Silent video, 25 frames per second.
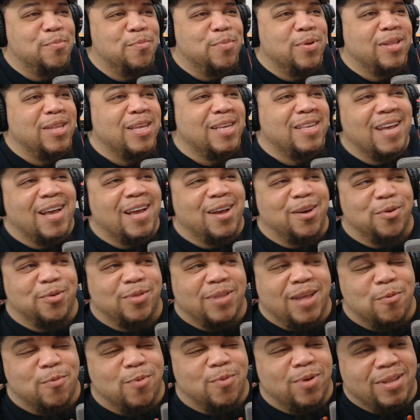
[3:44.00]
But this
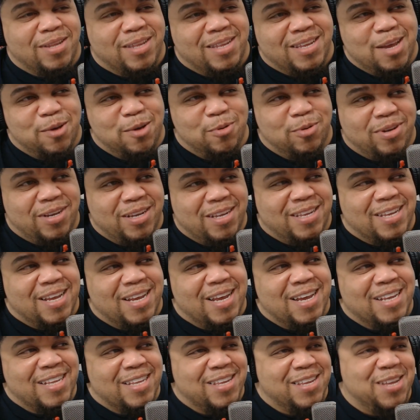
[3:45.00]
that one scene where she
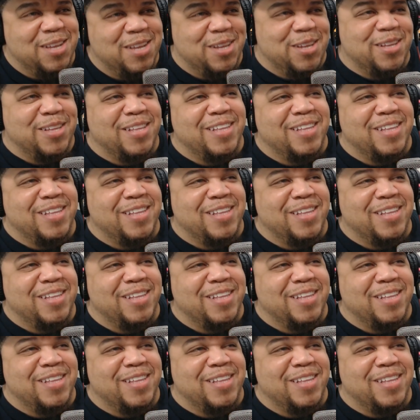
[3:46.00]
says,